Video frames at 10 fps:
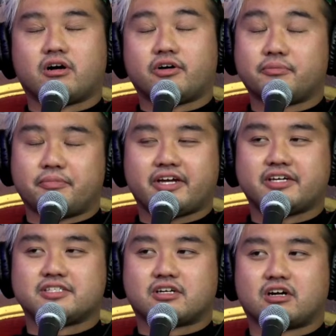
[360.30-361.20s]
the
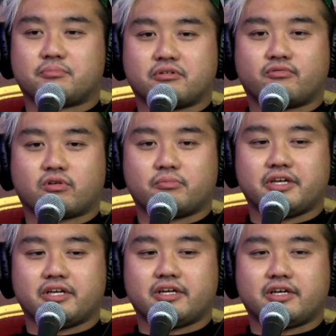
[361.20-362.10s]
bands are
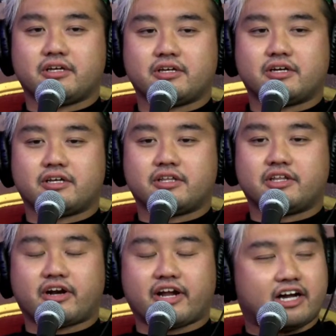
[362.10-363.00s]
performing
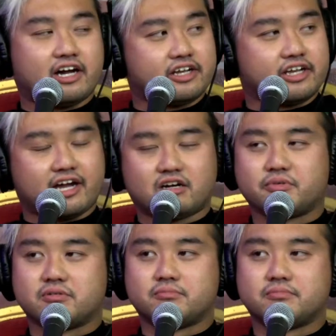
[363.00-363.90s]
their iconic
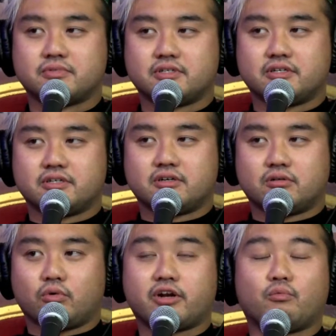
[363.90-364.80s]
album.
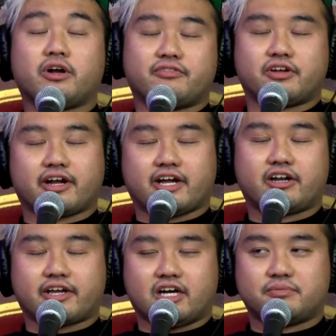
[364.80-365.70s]
One of their
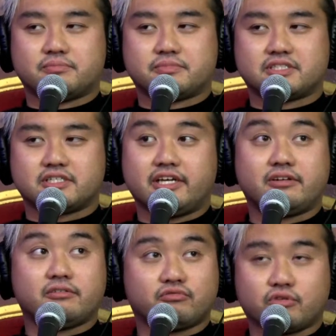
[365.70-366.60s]
iconic albums
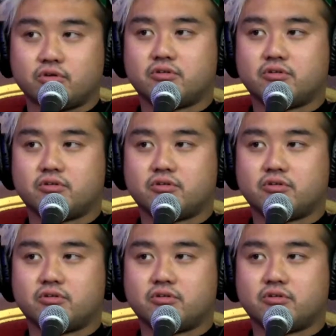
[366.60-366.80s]
in full.